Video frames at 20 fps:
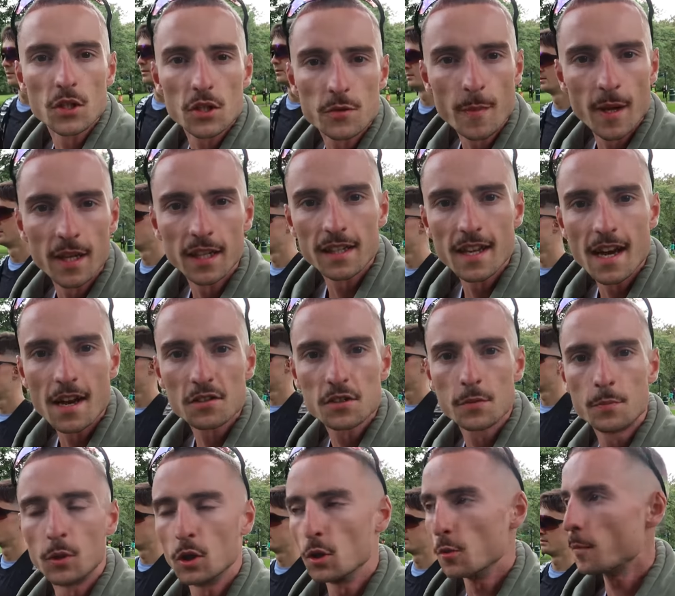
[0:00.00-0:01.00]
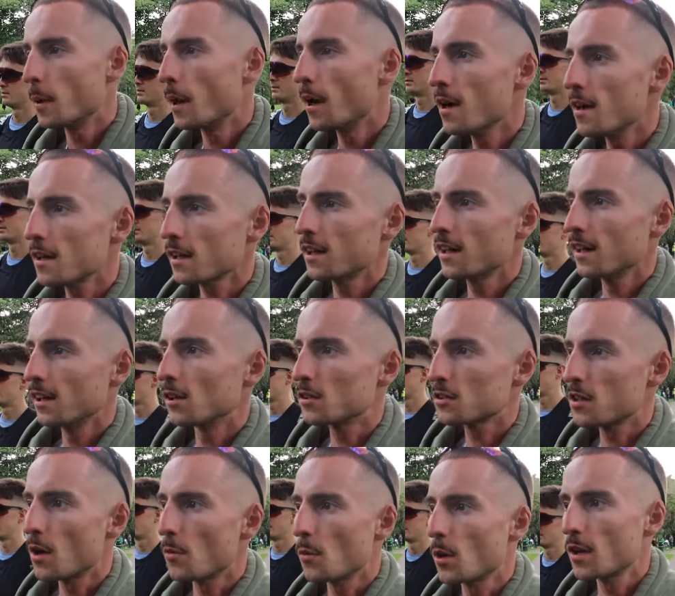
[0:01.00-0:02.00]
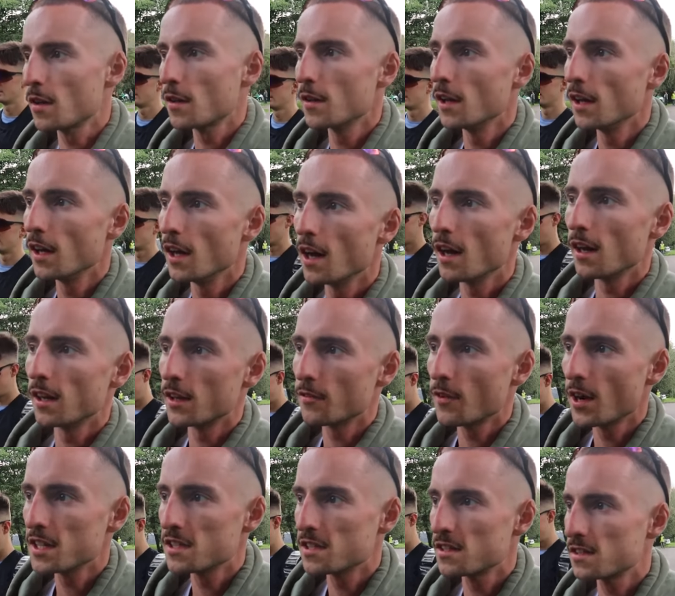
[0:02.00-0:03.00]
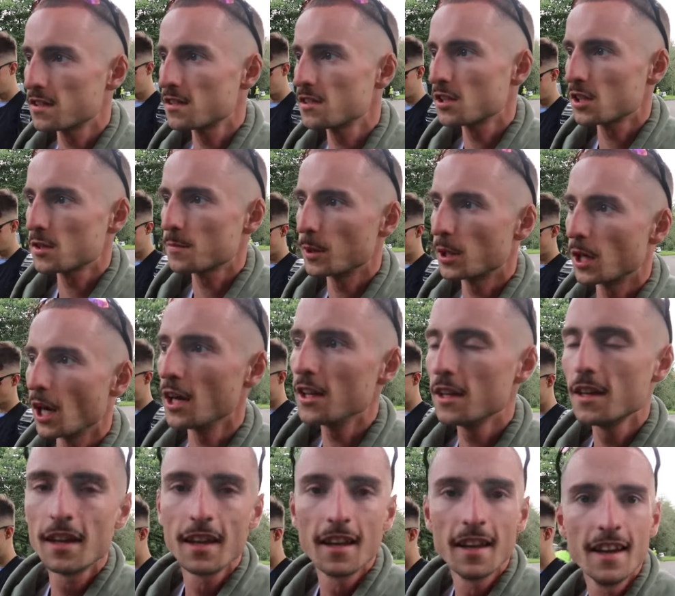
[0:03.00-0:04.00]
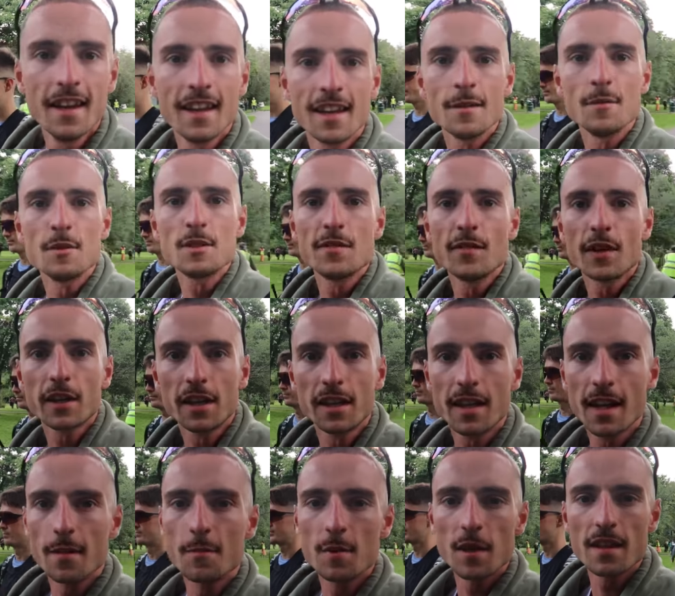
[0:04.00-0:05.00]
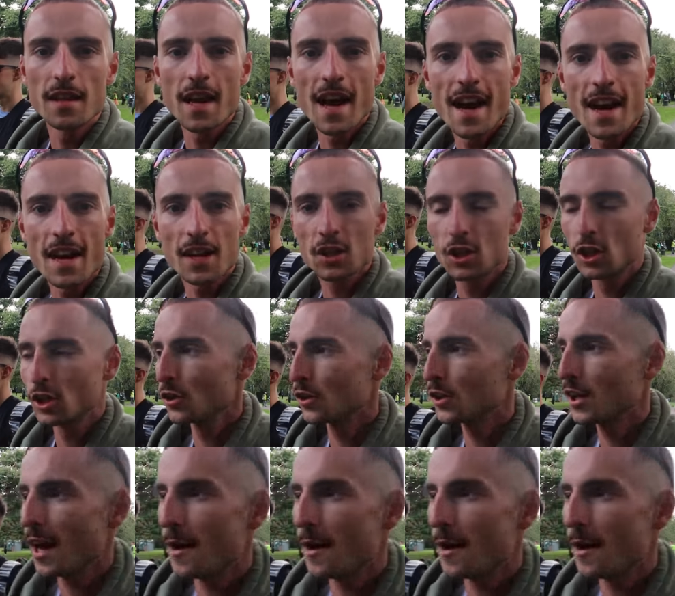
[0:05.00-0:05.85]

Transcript: we just made it down to Butte Park. Looks like one of the earlier races has just begun. Let me see if I can get a bit of that action on